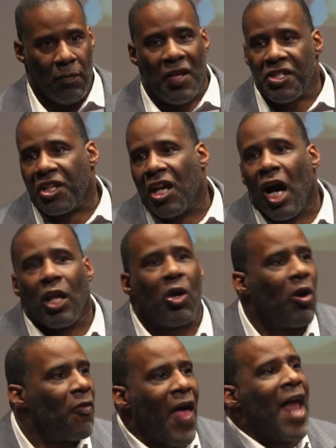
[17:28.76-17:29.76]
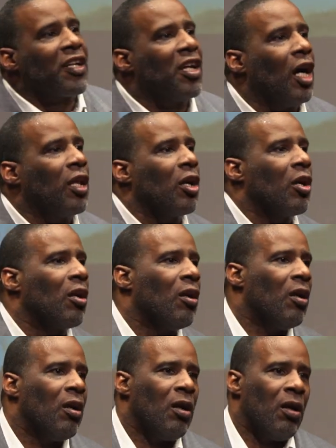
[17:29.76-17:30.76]
This color or that color.
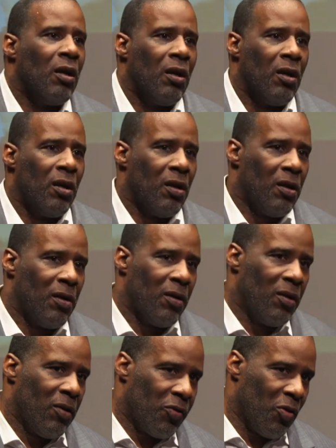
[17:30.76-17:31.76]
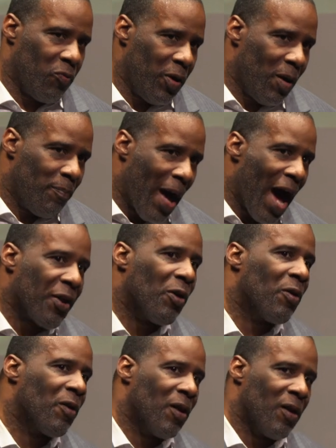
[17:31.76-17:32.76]
The real battle